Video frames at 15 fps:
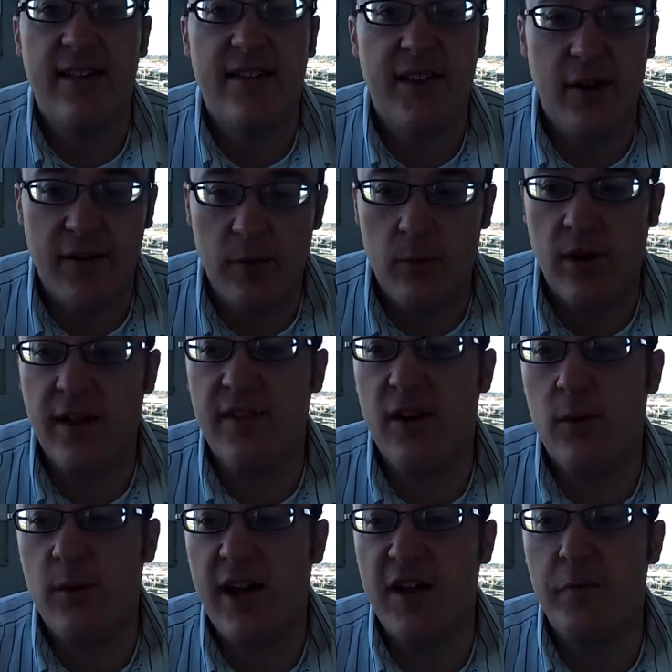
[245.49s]
They run
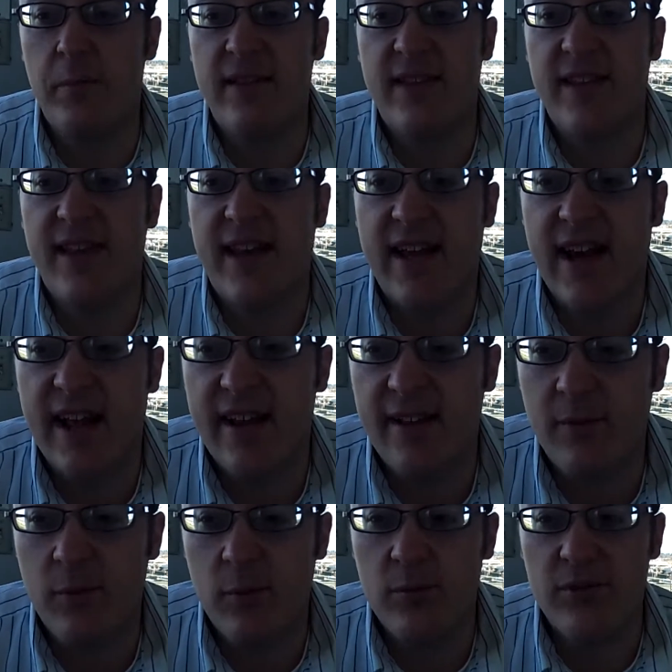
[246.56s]
their race, but then they kind of